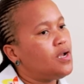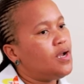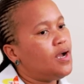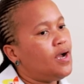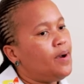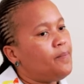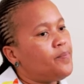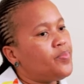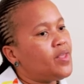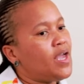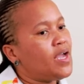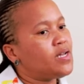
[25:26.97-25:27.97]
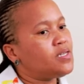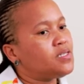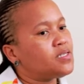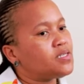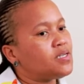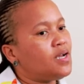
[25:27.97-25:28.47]

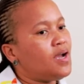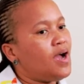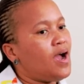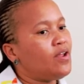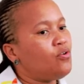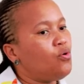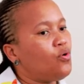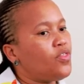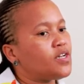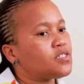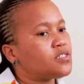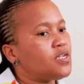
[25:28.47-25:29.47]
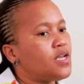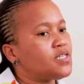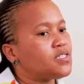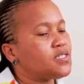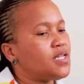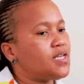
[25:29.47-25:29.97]
And I know that
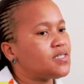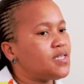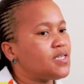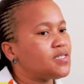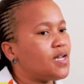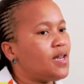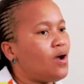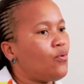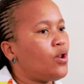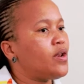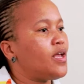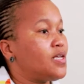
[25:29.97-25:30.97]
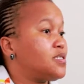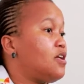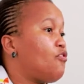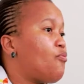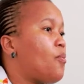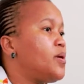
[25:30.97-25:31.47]
as things stand now, Yolanda
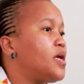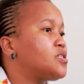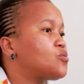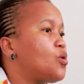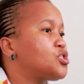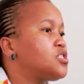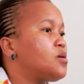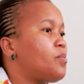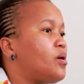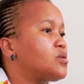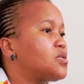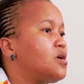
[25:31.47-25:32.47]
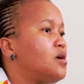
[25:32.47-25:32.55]
herself probably has questions about